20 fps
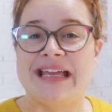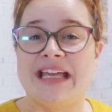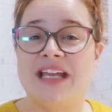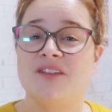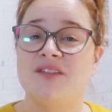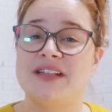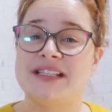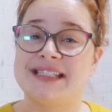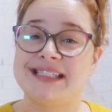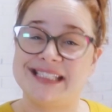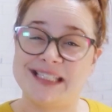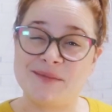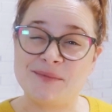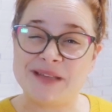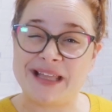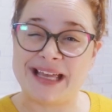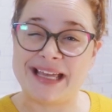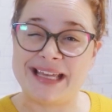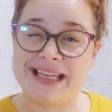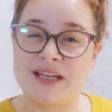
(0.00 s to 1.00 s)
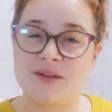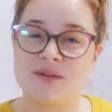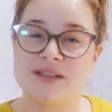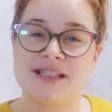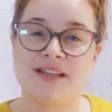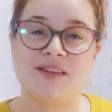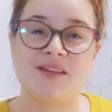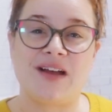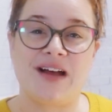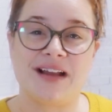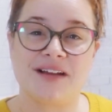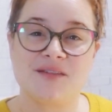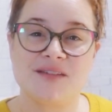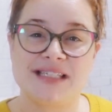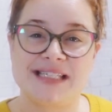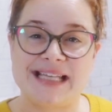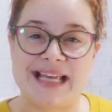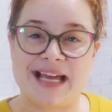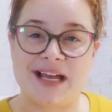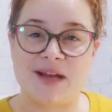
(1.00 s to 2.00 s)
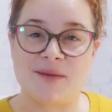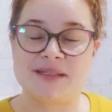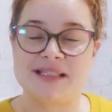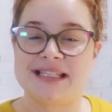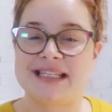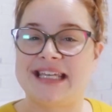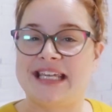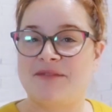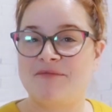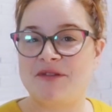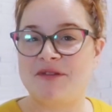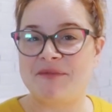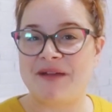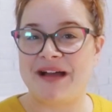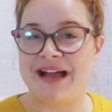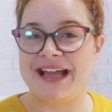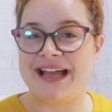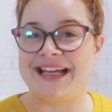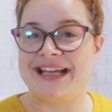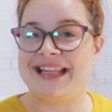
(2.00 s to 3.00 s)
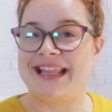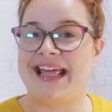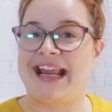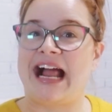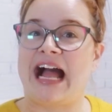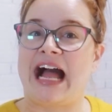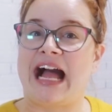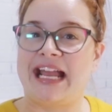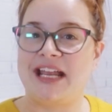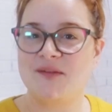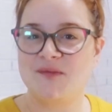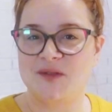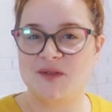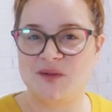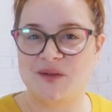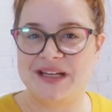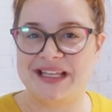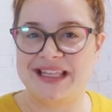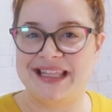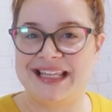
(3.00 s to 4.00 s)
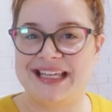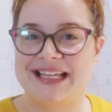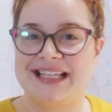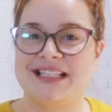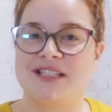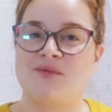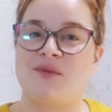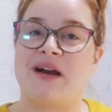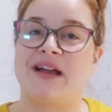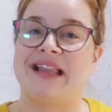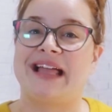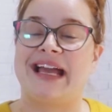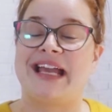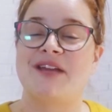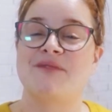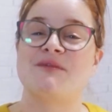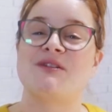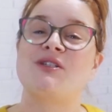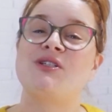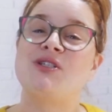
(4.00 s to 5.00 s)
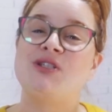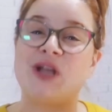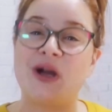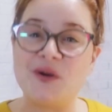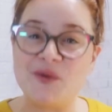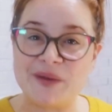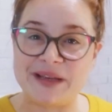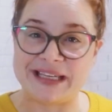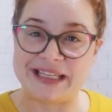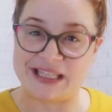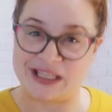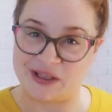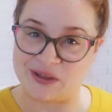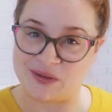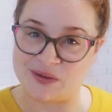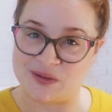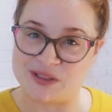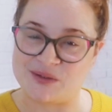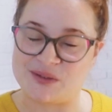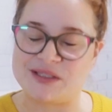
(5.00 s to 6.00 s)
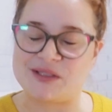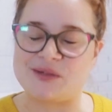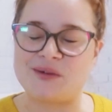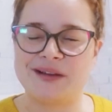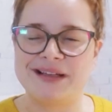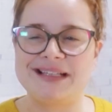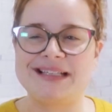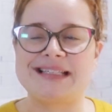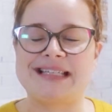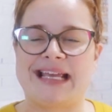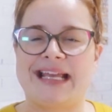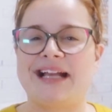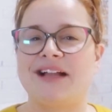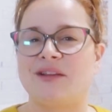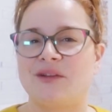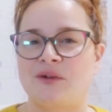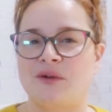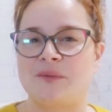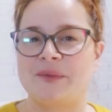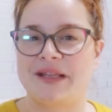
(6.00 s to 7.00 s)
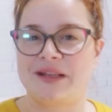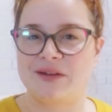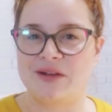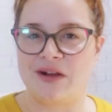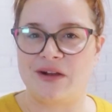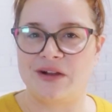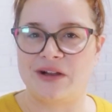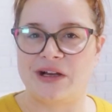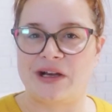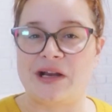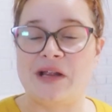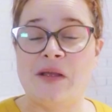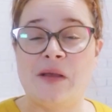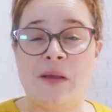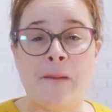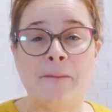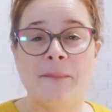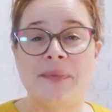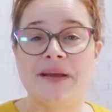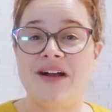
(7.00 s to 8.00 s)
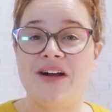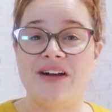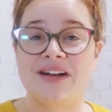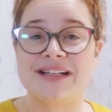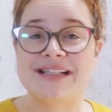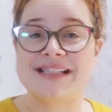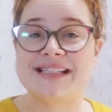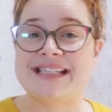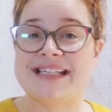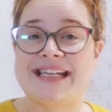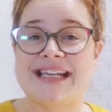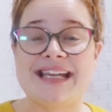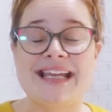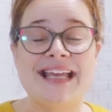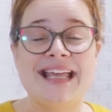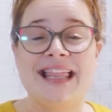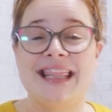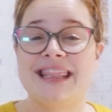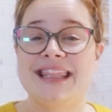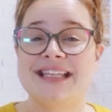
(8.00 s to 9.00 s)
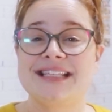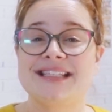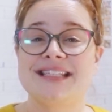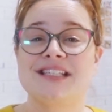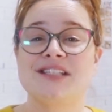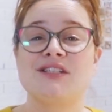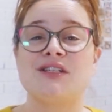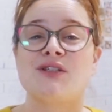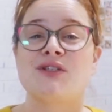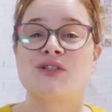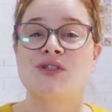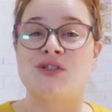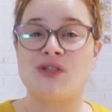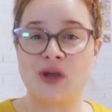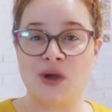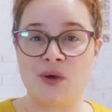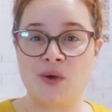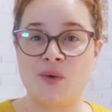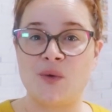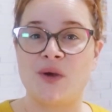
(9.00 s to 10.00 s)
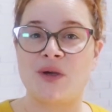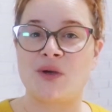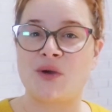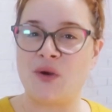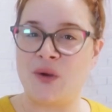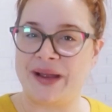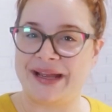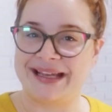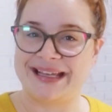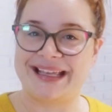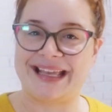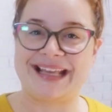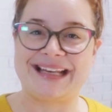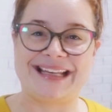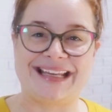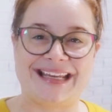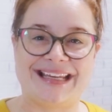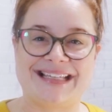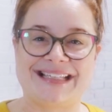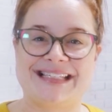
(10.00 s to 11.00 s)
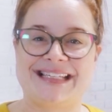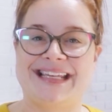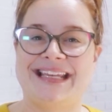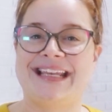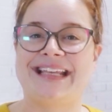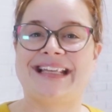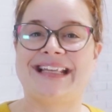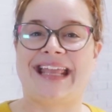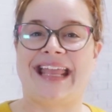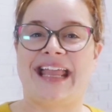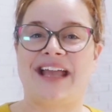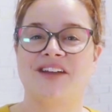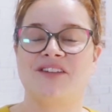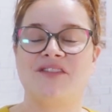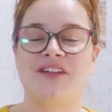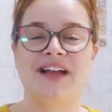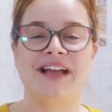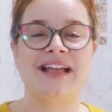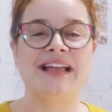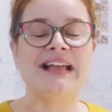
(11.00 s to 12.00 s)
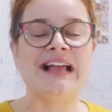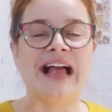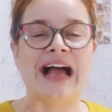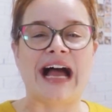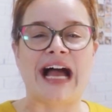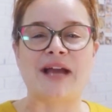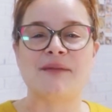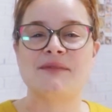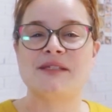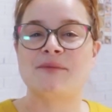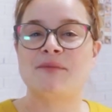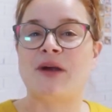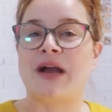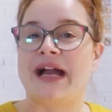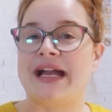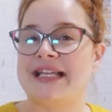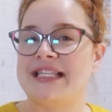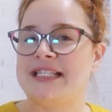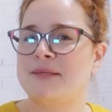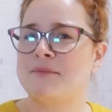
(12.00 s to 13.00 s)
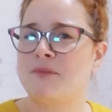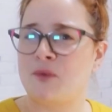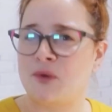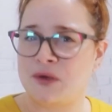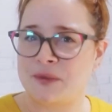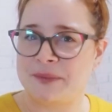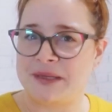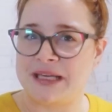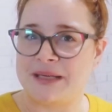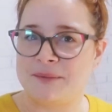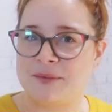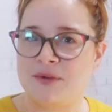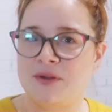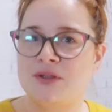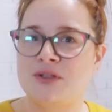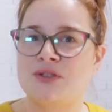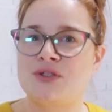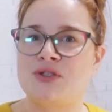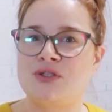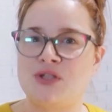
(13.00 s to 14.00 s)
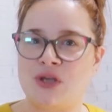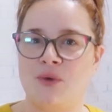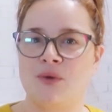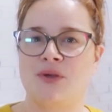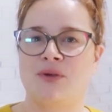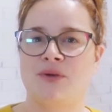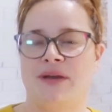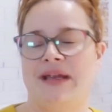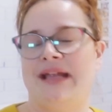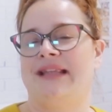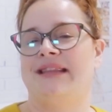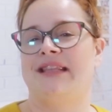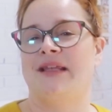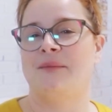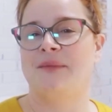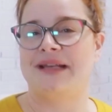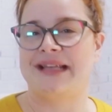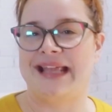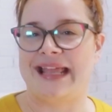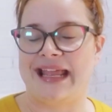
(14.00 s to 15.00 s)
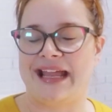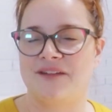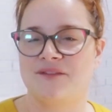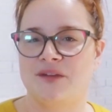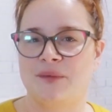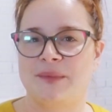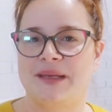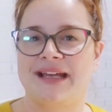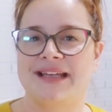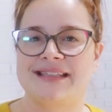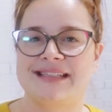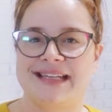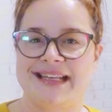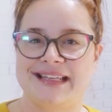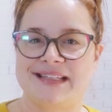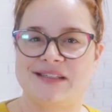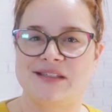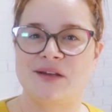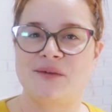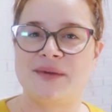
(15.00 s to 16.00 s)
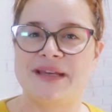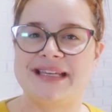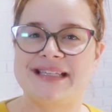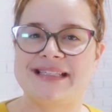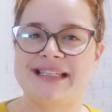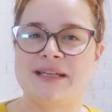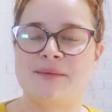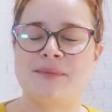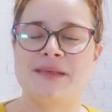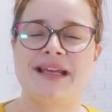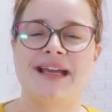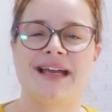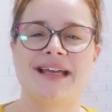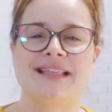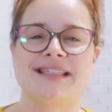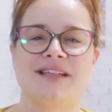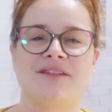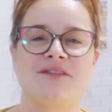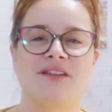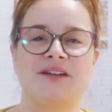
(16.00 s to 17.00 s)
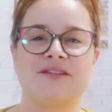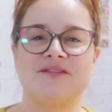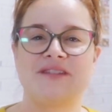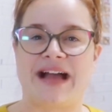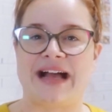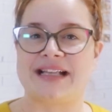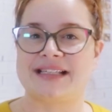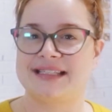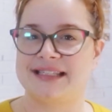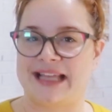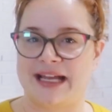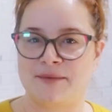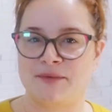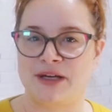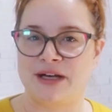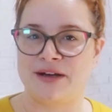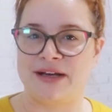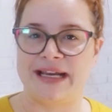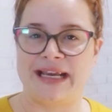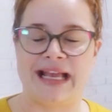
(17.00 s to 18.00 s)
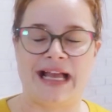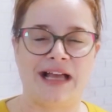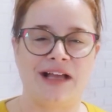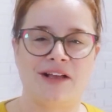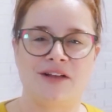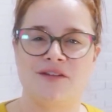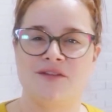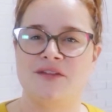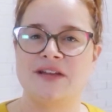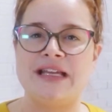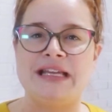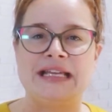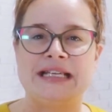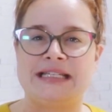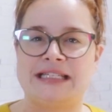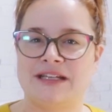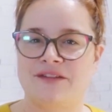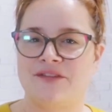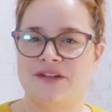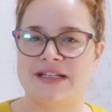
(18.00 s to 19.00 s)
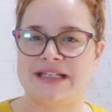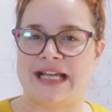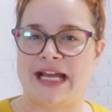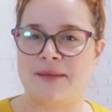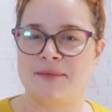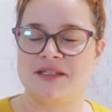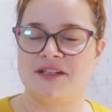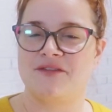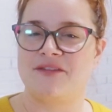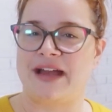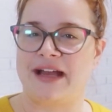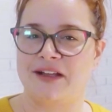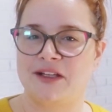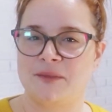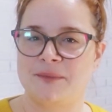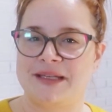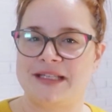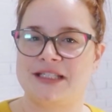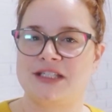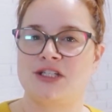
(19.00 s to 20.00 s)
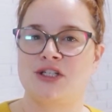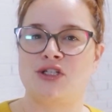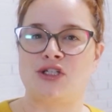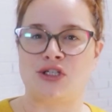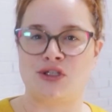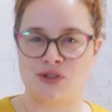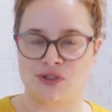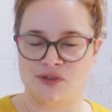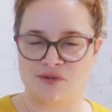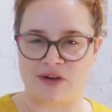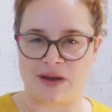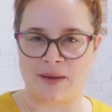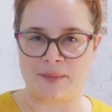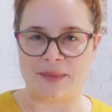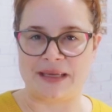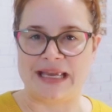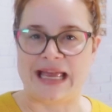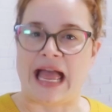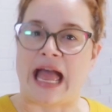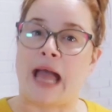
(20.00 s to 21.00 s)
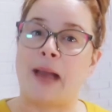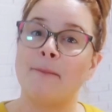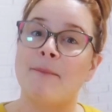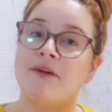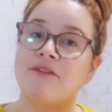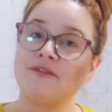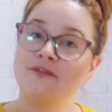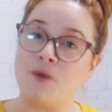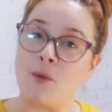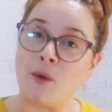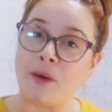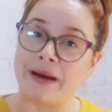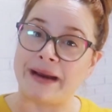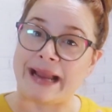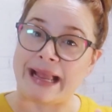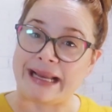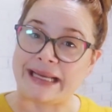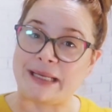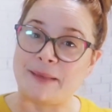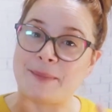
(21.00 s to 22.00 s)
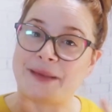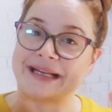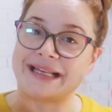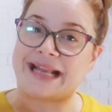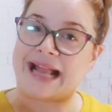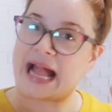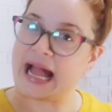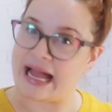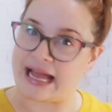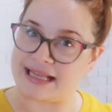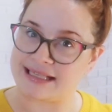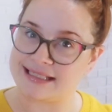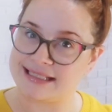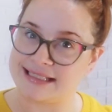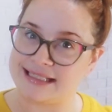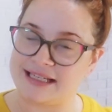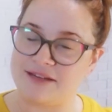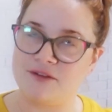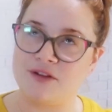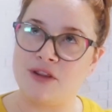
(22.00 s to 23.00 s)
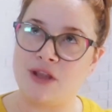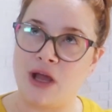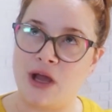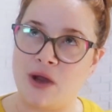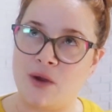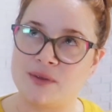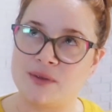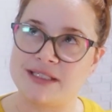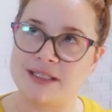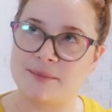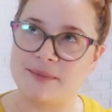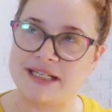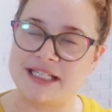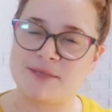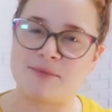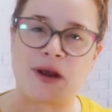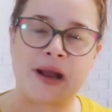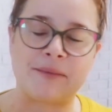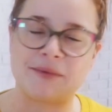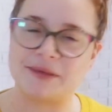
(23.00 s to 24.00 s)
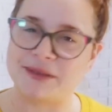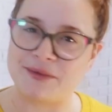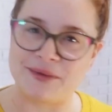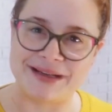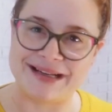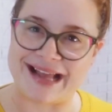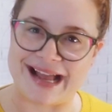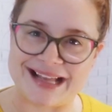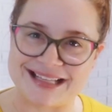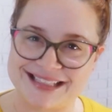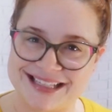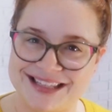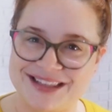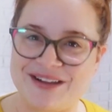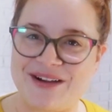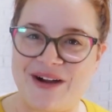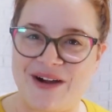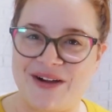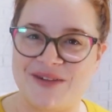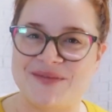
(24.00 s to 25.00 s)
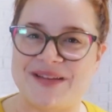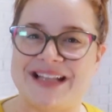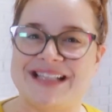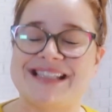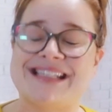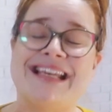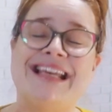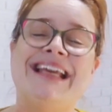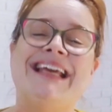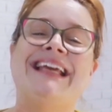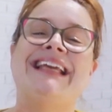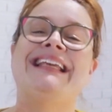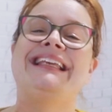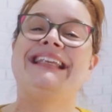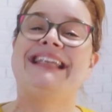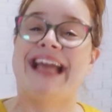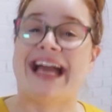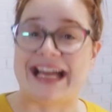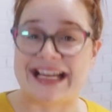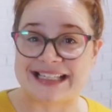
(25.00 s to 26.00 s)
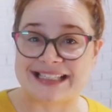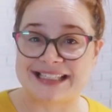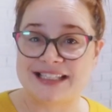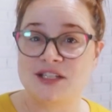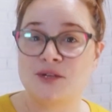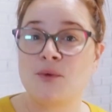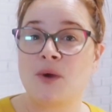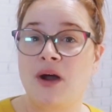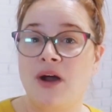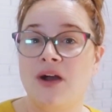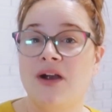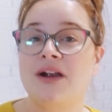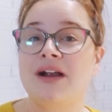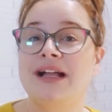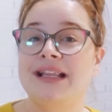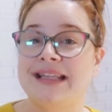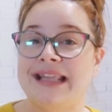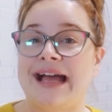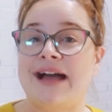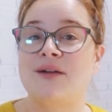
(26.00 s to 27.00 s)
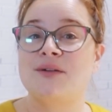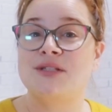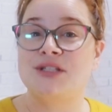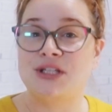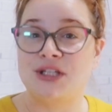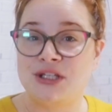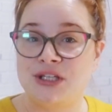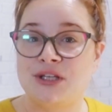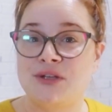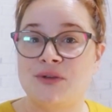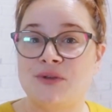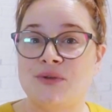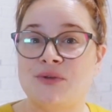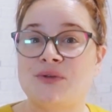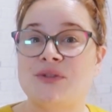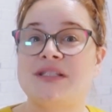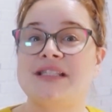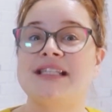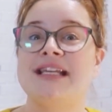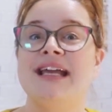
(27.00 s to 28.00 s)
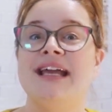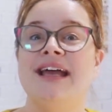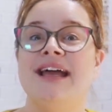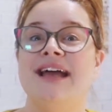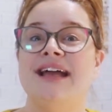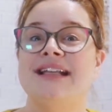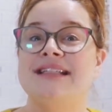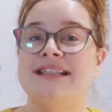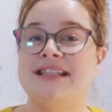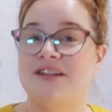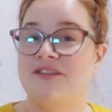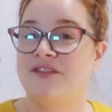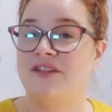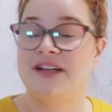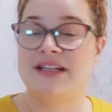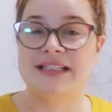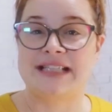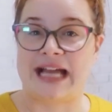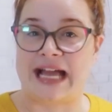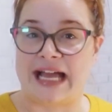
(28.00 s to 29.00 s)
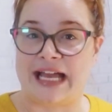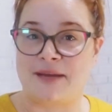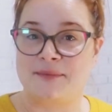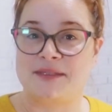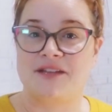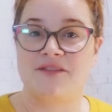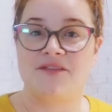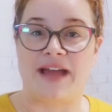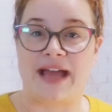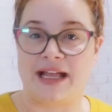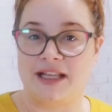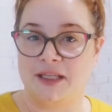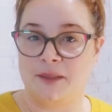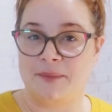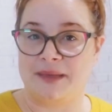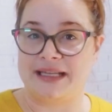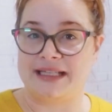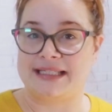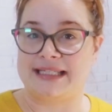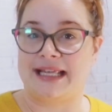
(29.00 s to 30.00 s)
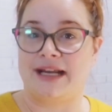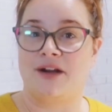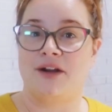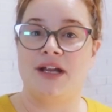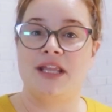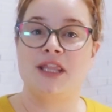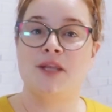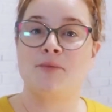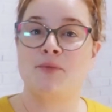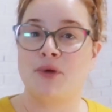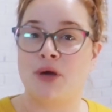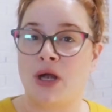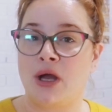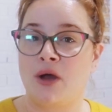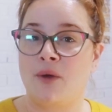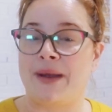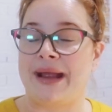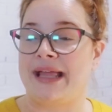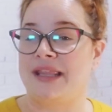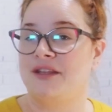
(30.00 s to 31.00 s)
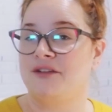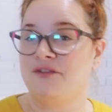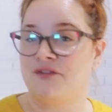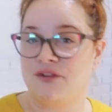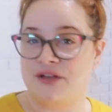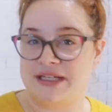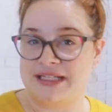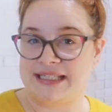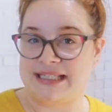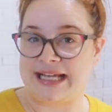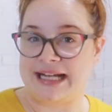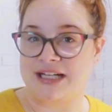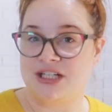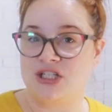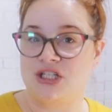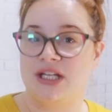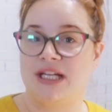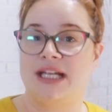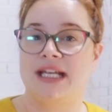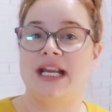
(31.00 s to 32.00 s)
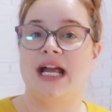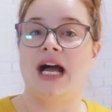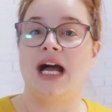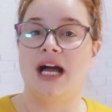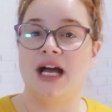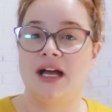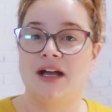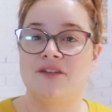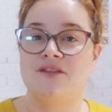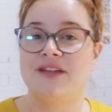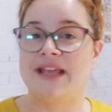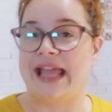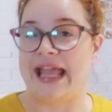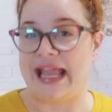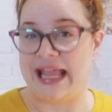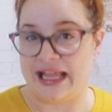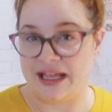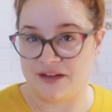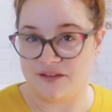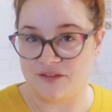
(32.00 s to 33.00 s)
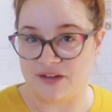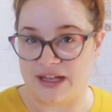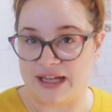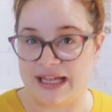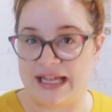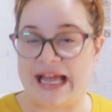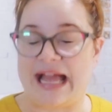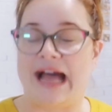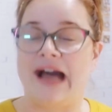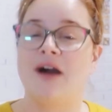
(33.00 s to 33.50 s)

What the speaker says: If it seemed like it was a lot of steps, keep in mind that I am doing this while I am showing you, so it's going to take a little bit longer. But honestly, this is so quick and easy in Canva. I'm surprised more people don't create them in Canva because it is so easy and because of their vast library of different types of elements to choose from. And before anybody asks, even though somebody's probably going to ask in the comments, yes, you are allowed to use different types of elements that are in the pro and the free section of Canva.